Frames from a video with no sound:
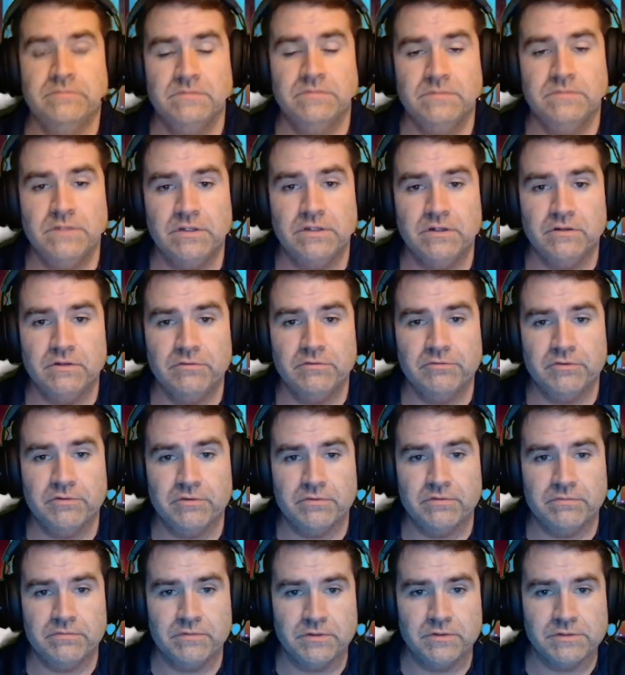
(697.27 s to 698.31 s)
You know,
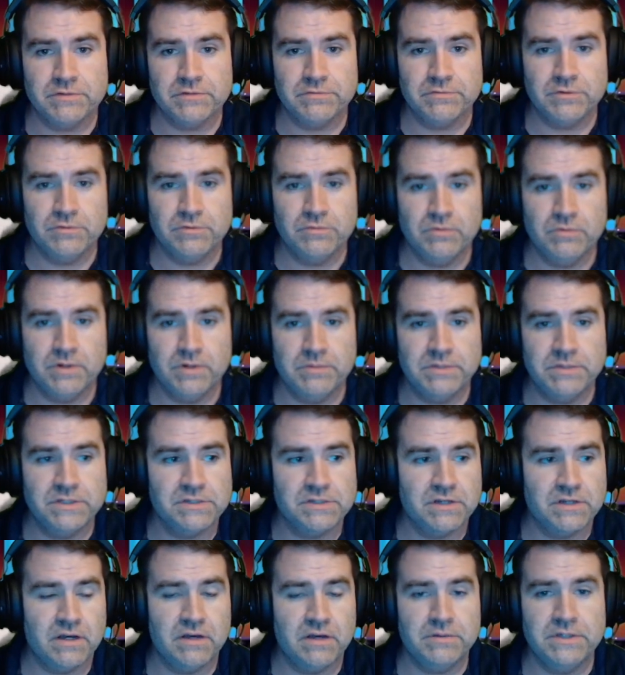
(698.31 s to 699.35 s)
for those of you who want to be
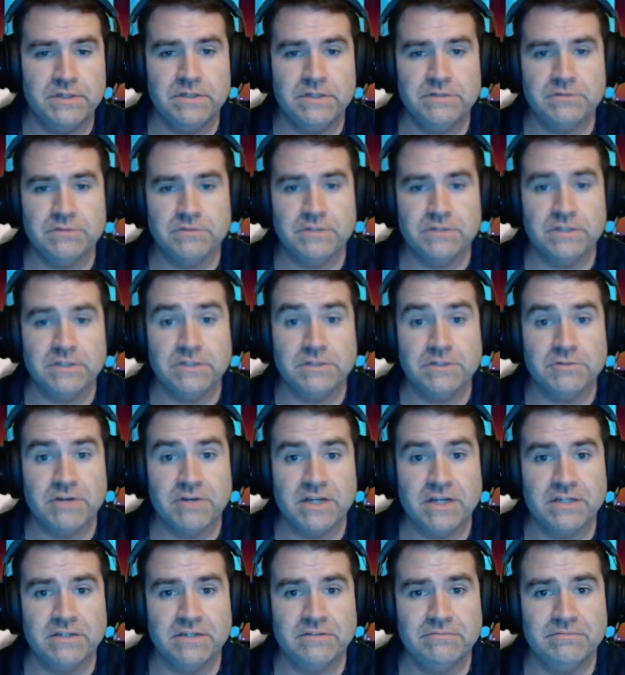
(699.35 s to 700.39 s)
Tommy turning into
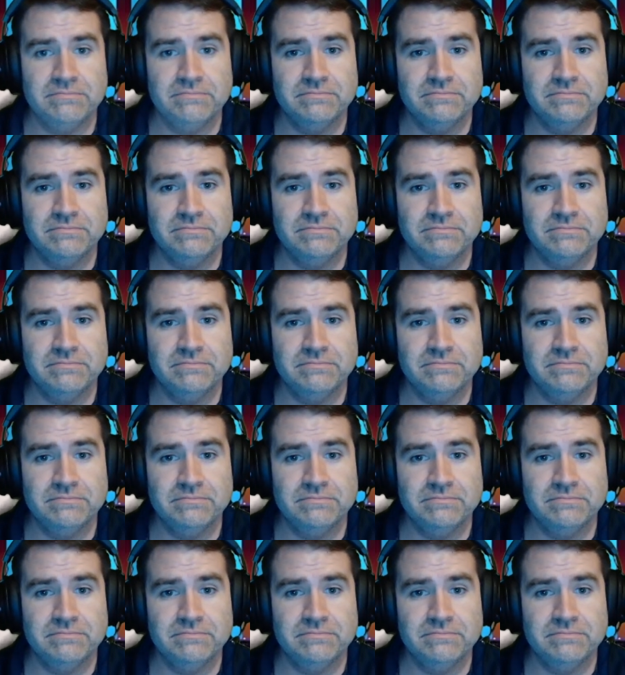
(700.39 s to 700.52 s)
Draken.